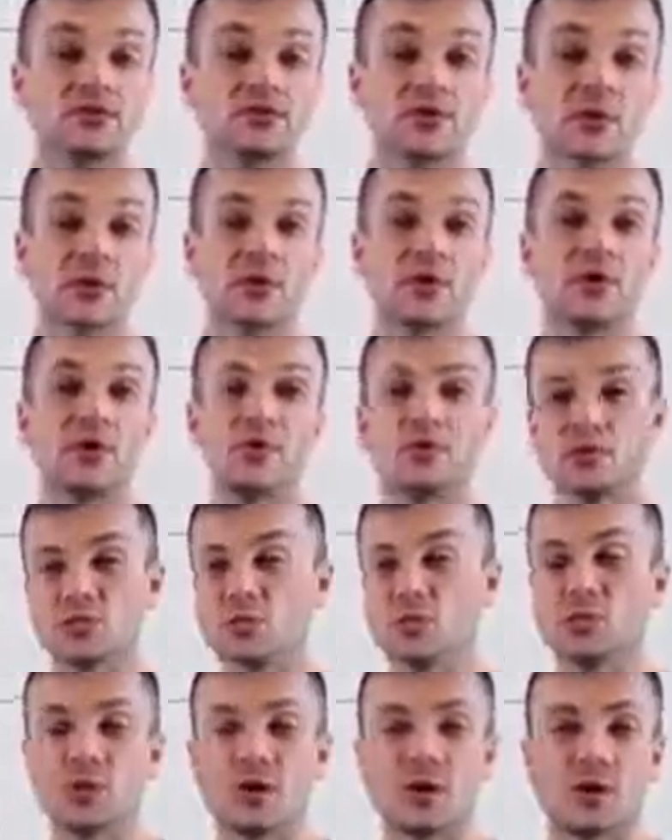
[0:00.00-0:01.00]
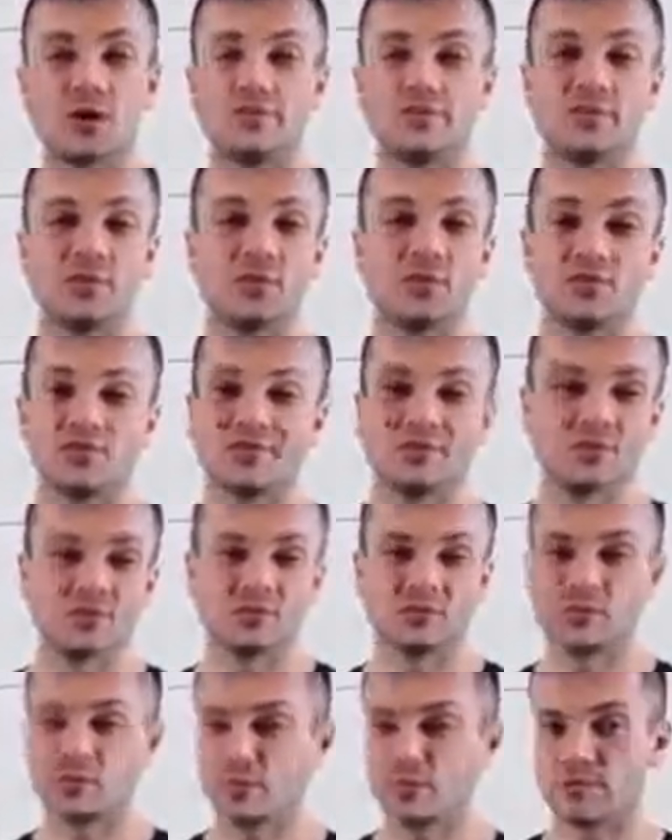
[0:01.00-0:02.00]
and I look at what's going on, you know,
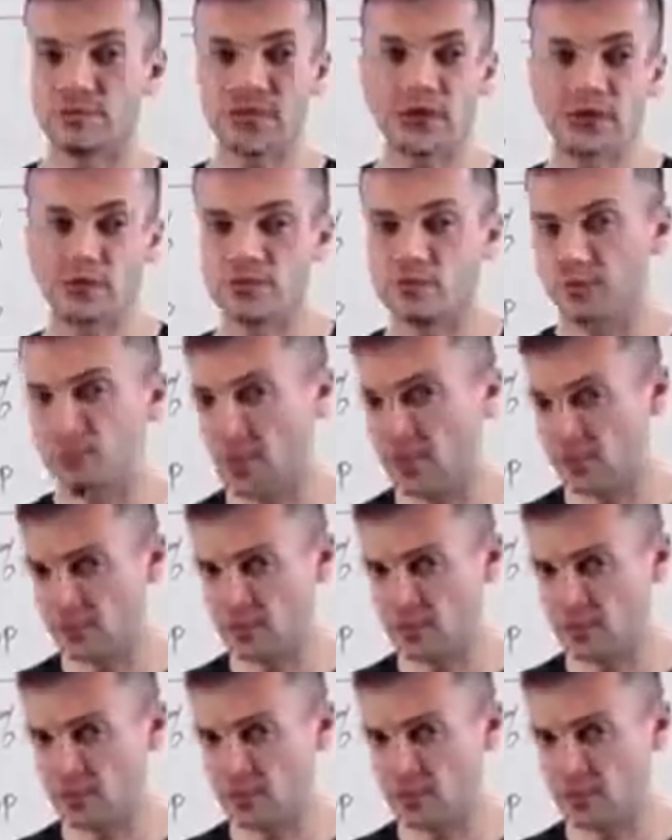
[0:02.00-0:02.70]
just we're talking to people